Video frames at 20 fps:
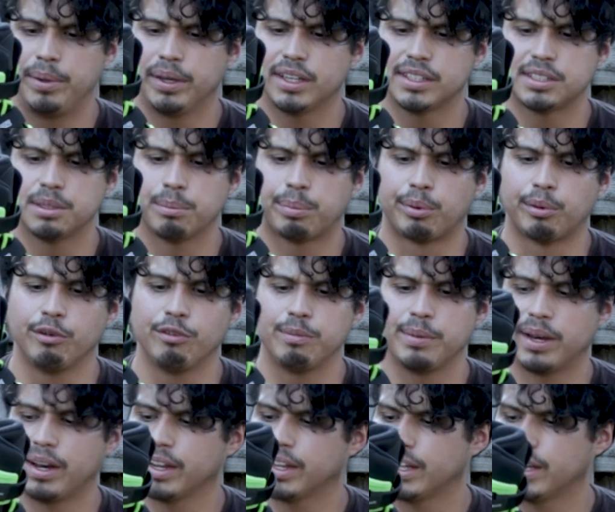Biggest
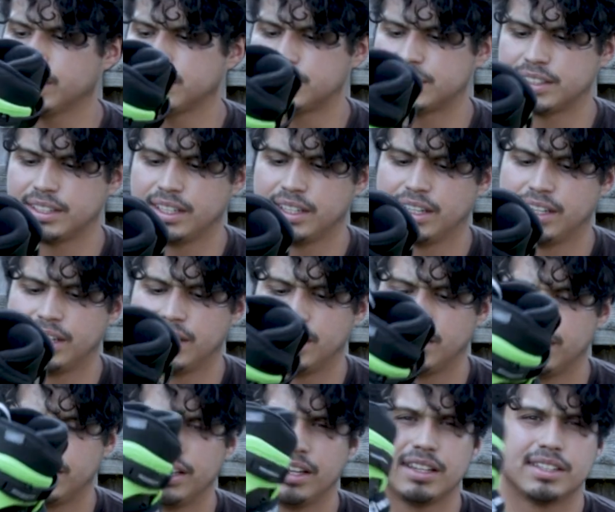improvement, I guess,
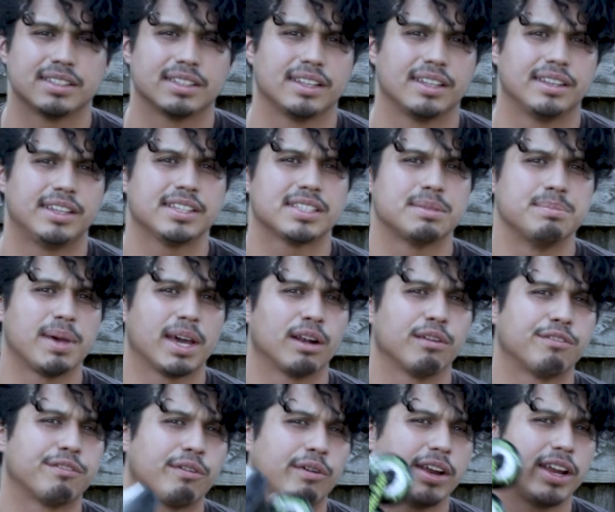is this
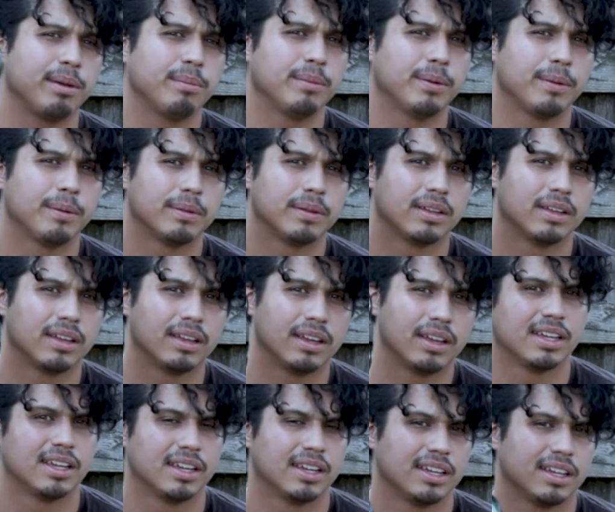metal frame.
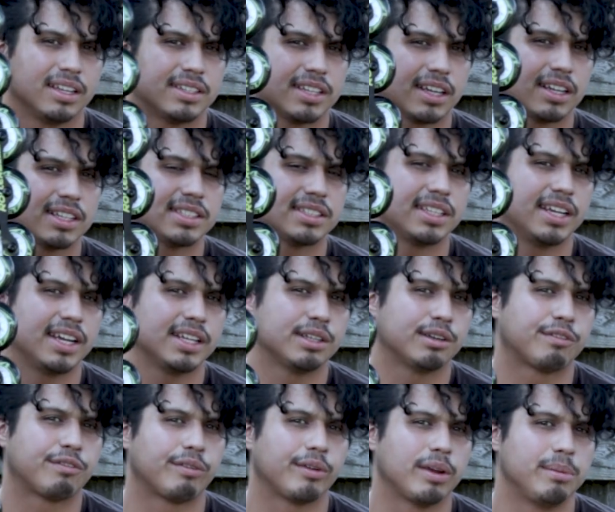It's like a
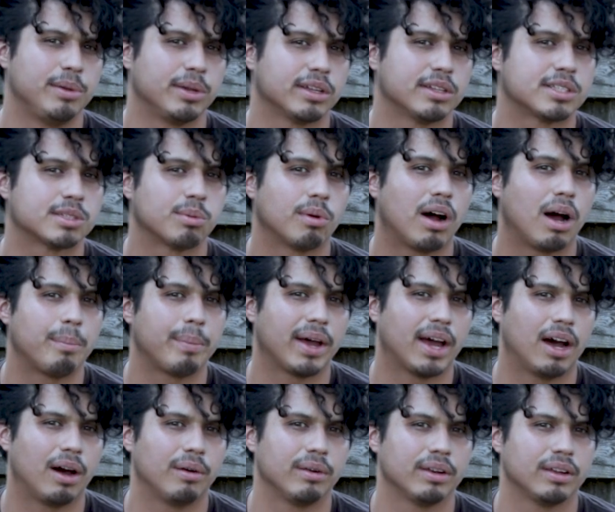standard frame you can swap
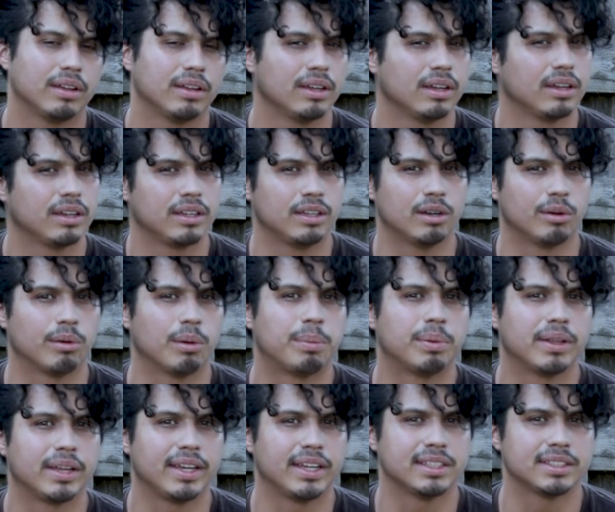out, you know,
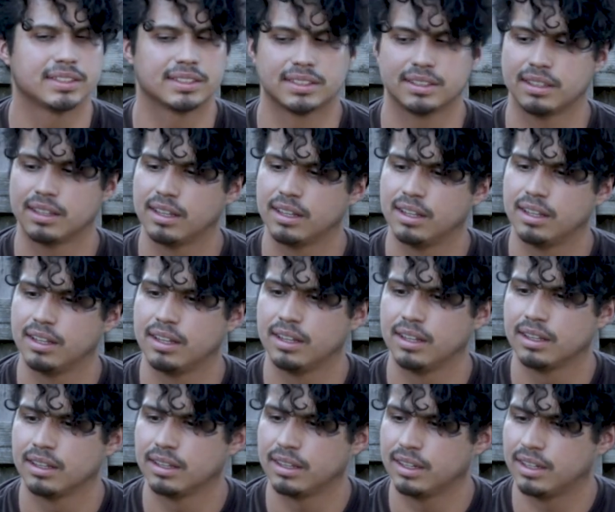replace.
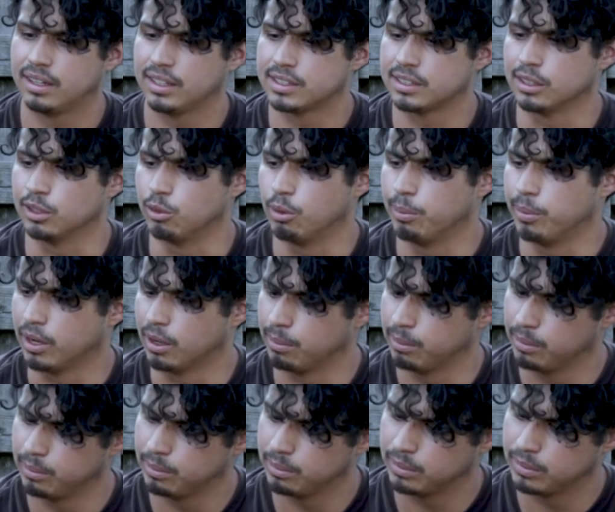It is
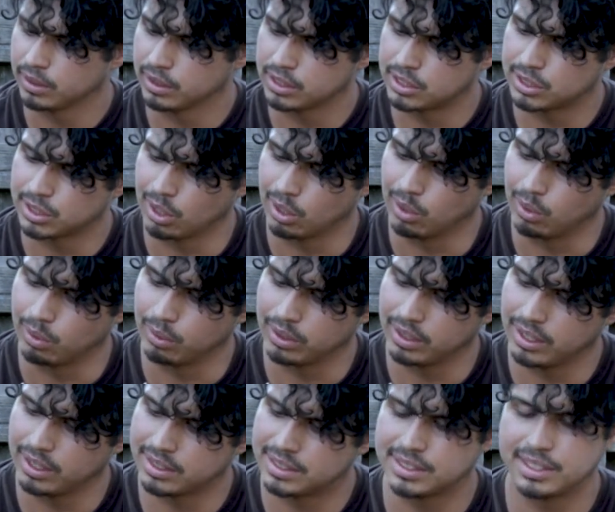aluminum, so
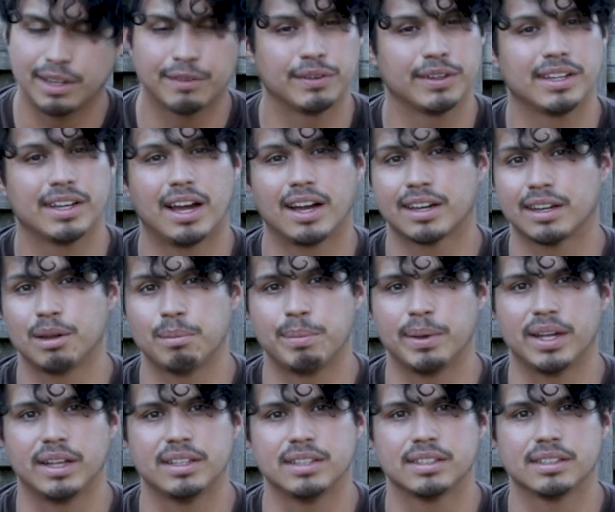it's definitely not going to
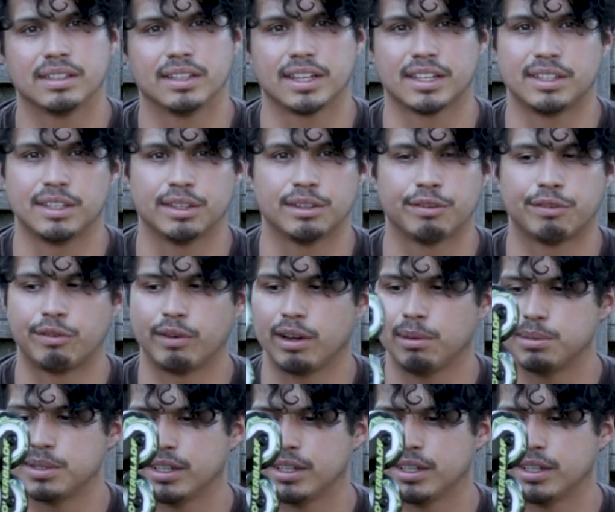bend like the other frame